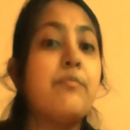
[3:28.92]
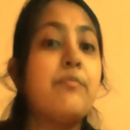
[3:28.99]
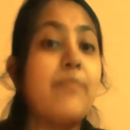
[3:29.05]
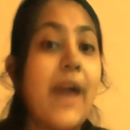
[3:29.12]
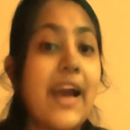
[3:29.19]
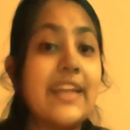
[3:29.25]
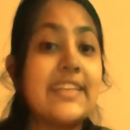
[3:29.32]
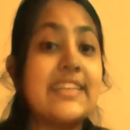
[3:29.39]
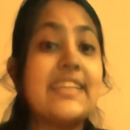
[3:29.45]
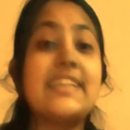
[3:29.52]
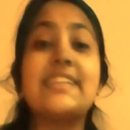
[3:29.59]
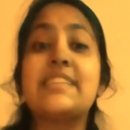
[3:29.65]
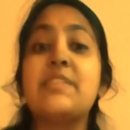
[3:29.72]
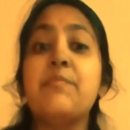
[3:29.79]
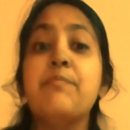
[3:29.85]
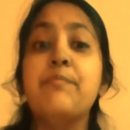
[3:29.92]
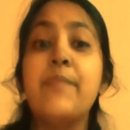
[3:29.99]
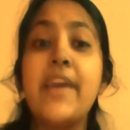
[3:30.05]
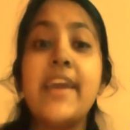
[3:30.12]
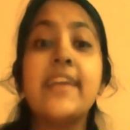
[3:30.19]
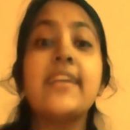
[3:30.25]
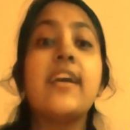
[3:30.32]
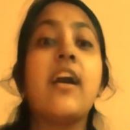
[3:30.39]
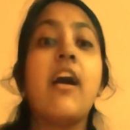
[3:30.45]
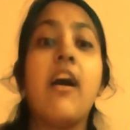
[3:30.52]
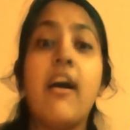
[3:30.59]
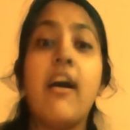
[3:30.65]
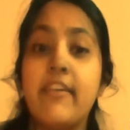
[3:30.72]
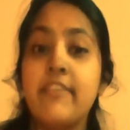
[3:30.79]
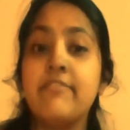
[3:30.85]
Paddy is the main
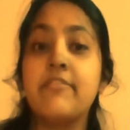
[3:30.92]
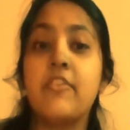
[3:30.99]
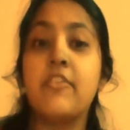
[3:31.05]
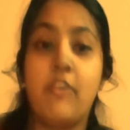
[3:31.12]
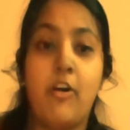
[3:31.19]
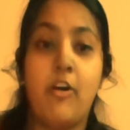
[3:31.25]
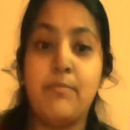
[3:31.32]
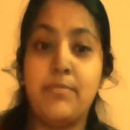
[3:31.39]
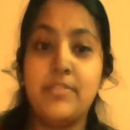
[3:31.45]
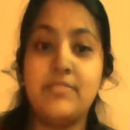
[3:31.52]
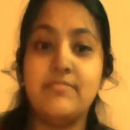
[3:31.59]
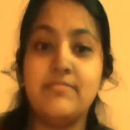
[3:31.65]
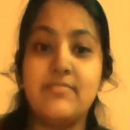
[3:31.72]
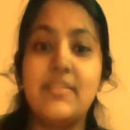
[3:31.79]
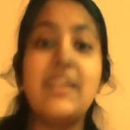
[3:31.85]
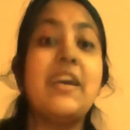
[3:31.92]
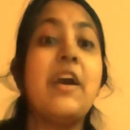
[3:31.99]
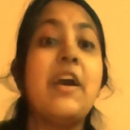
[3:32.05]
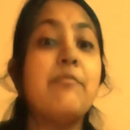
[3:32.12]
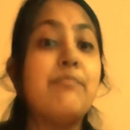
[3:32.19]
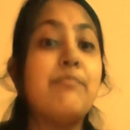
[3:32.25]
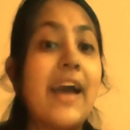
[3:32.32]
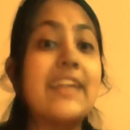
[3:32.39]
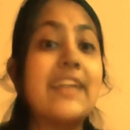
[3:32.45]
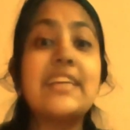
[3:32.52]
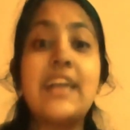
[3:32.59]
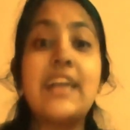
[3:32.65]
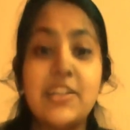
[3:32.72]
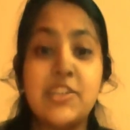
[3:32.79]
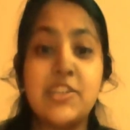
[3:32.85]
kharif crop. Paddy
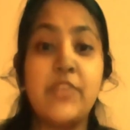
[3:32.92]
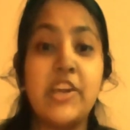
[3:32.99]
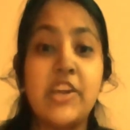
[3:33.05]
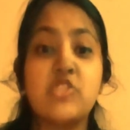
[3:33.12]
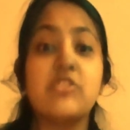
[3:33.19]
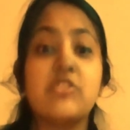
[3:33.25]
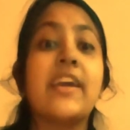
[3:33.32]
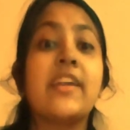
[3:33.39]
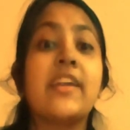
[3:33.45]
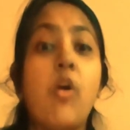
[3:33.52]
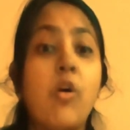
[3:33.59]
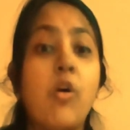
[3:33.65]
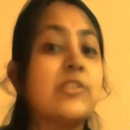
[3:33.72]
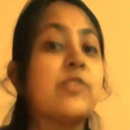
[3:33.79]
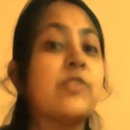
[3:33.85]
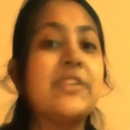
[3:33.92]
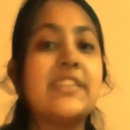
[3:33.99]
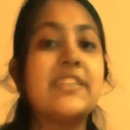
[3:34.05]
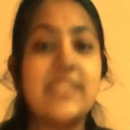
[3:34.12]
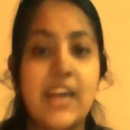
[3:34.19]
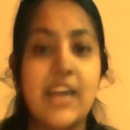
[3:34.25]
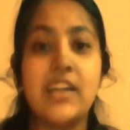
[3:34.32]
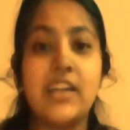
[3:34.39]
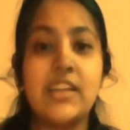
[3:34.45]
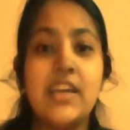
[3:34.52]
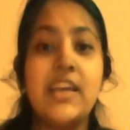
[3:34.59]
cultivation can also be done